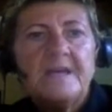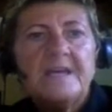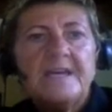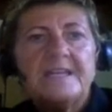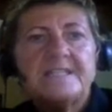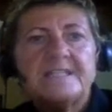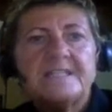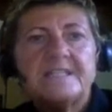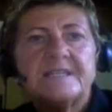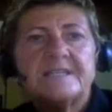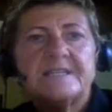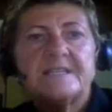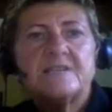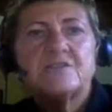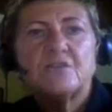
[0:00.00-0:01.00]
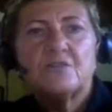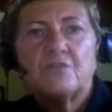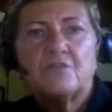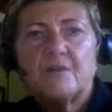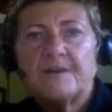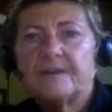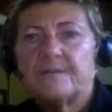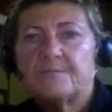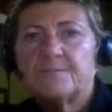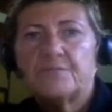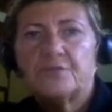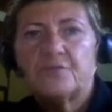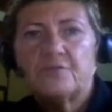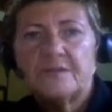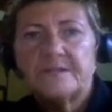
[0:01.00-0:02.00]
It's seen as a chronic,
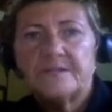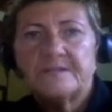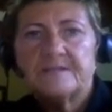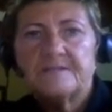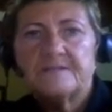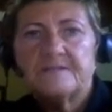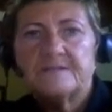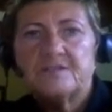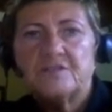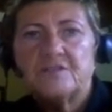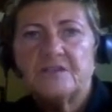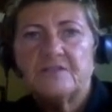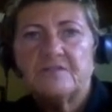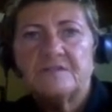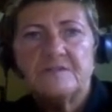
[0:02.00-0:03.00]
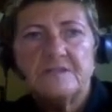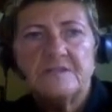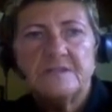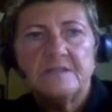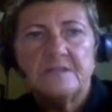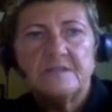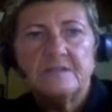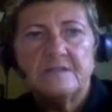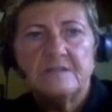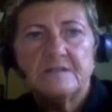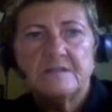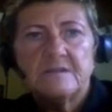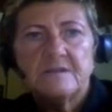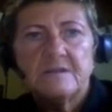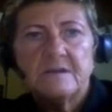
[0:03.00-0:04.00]
progressive, degenerative disease,
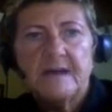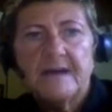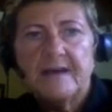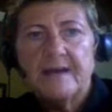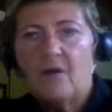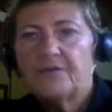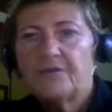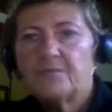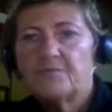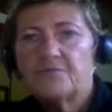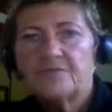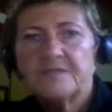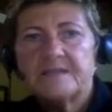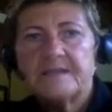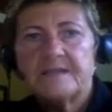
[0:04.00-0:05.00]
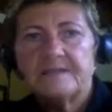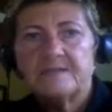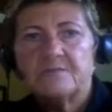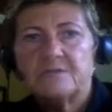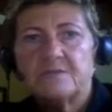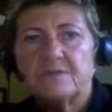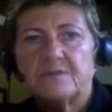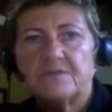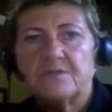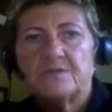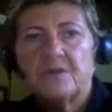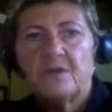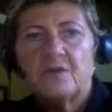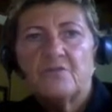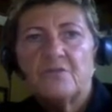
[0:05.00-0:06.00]
and it often presents with
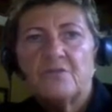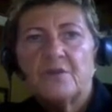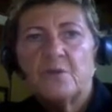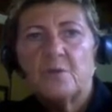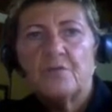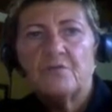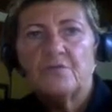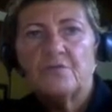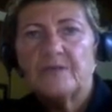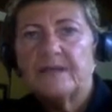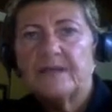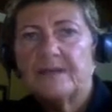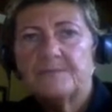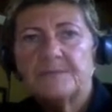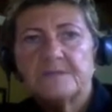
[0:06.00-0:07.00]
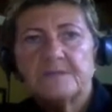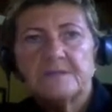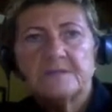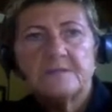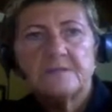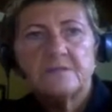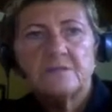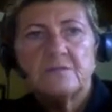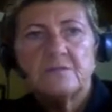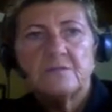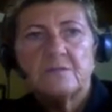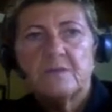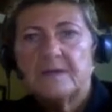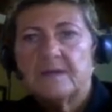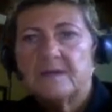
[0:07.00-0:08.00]
frequent relapses.
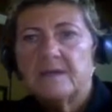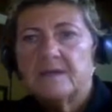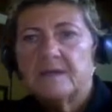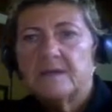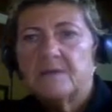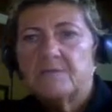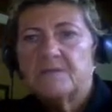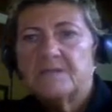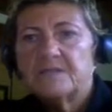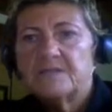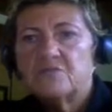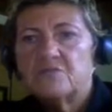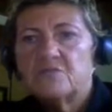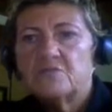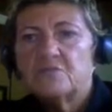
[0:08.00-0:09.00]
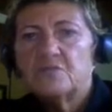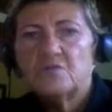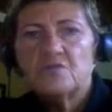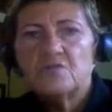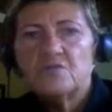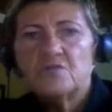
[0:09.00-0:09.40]
B syndrome usually